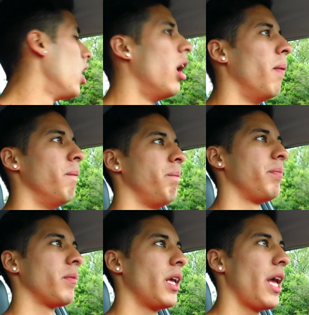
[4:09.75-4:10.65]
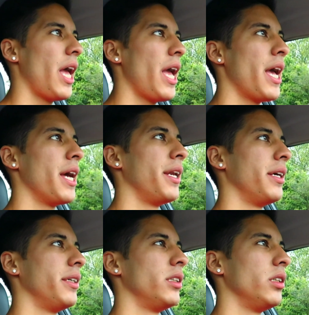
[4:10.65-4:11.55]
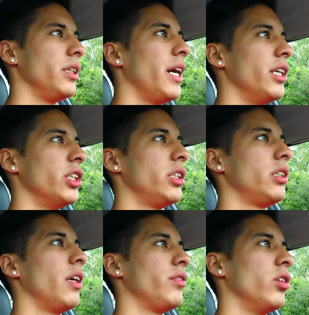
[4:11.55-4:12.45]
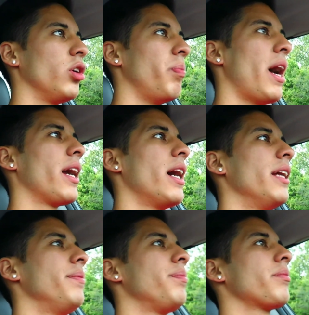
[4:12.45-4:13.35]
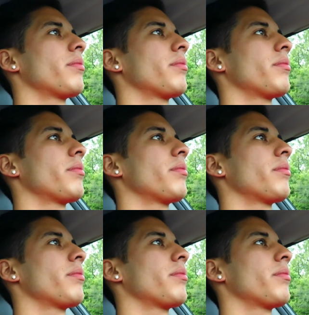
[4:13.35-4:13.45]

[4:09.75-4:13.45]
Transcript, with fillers: Um, and yeah, just stuff to look back on